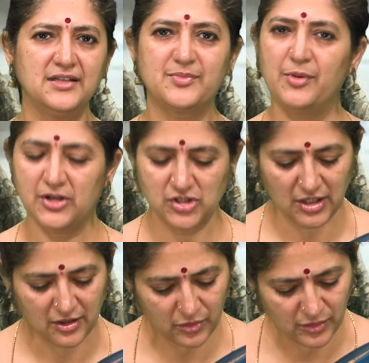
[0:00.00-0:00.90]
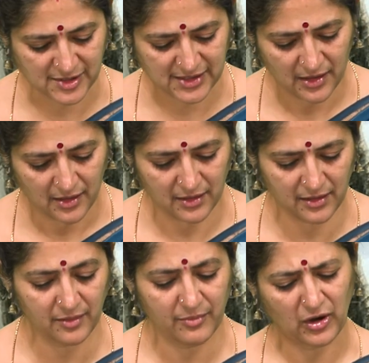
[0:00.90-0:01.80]
spiritual roots.
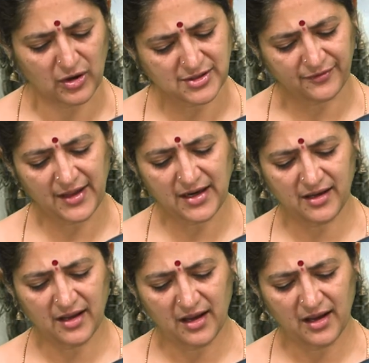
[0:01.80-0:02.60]
Because of that,